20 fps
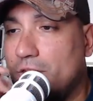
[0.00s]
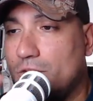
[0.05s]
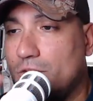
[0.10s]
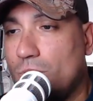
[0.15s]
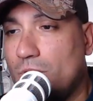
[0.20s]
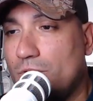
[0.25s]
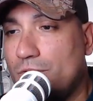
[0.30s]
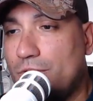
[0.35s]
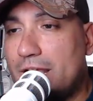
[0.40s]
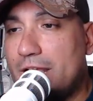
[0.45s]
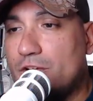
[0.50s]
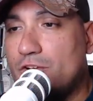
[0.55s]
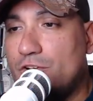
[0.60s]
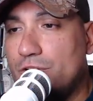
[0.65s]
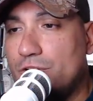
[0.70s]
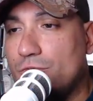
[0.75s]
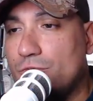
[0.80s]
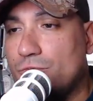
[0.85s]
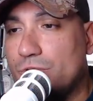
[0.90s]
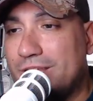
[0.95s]
one thing I
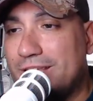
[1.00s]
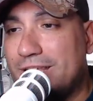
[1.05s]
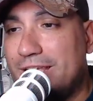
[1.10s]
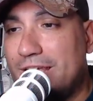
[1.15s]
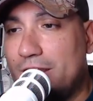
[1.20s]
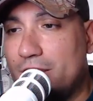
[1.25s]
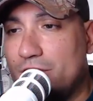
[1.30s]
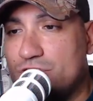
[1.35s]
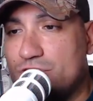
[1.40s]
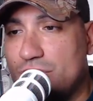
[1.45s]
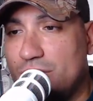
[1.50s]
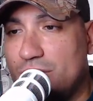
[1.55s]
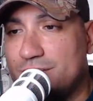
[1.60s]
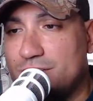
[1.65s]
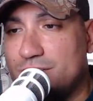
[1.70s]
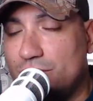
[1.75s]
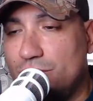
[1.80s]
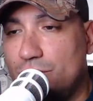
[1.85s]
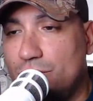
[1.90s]
couldn't really get adjusted